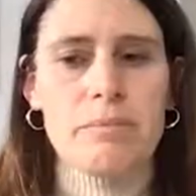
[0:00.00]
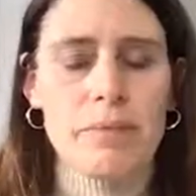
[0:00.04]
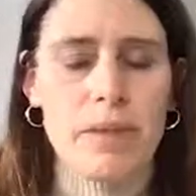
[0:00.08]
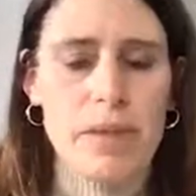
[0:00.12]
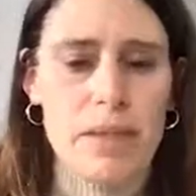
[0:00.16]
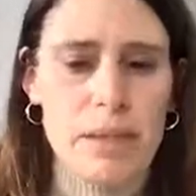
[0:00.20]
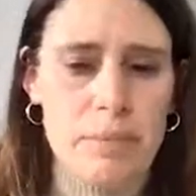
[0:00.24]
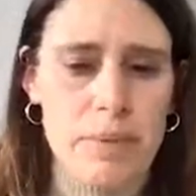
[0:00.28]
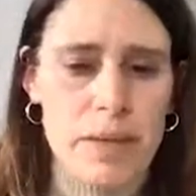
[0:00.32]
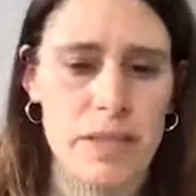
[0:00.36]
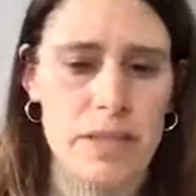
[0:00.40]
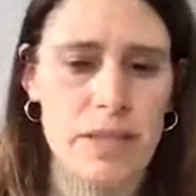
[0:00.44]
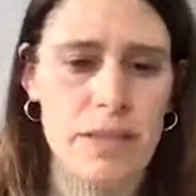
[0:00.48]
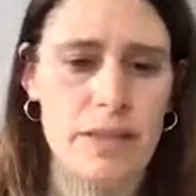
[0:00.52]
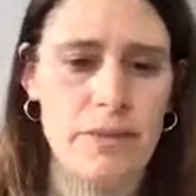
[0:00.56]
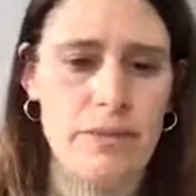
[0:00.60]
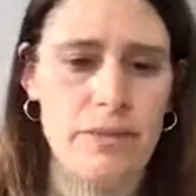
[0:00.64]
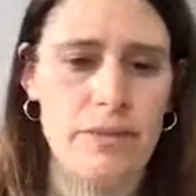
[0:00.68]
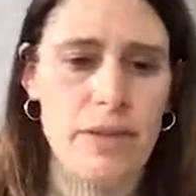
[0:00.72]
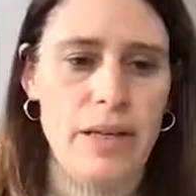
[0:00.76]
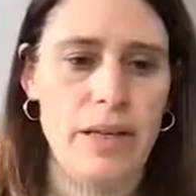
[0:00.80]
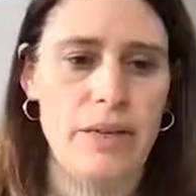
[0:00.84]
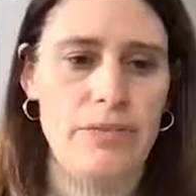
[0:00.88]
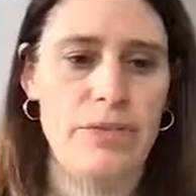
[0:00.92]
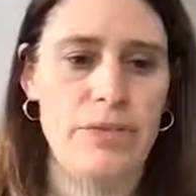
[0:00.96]
especially if
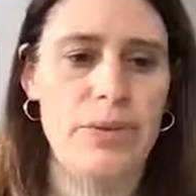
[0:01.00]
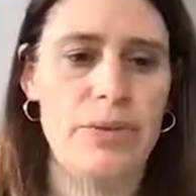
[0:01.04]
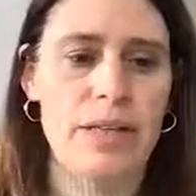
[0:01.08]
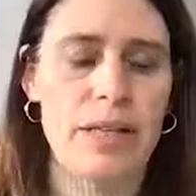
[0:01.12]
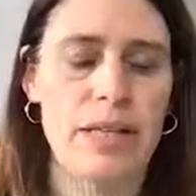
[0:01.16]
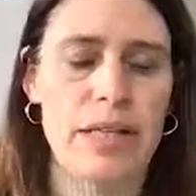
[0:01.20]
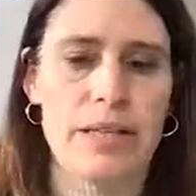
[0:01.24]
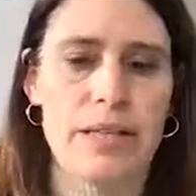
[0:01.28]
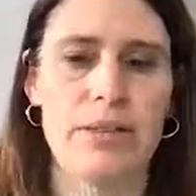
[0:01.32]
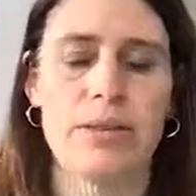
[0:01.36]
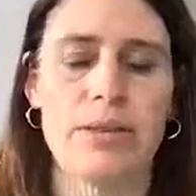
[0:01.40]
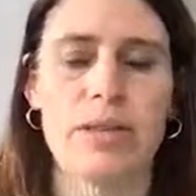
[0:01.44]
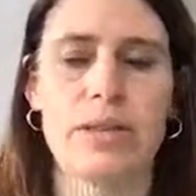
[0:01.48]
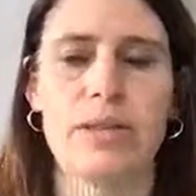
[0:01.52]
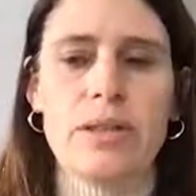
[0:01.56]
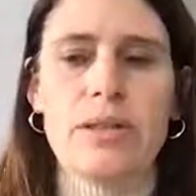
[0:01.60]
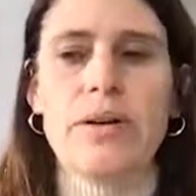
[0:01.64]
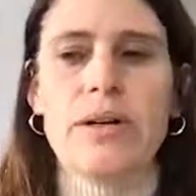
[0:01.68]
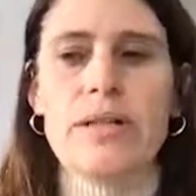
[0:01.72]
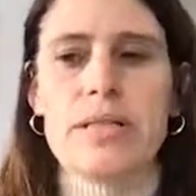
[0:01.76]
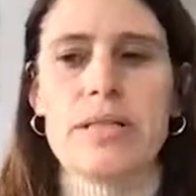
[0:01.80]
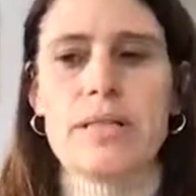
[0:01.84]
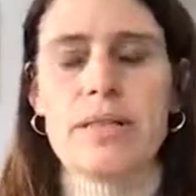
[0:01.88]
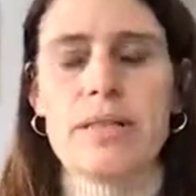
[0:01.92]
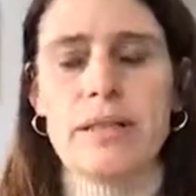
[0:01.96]
they have unilateral
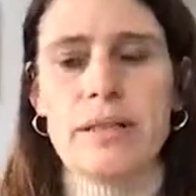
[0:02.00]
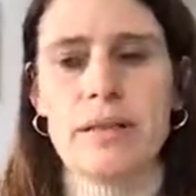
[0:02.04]
causes.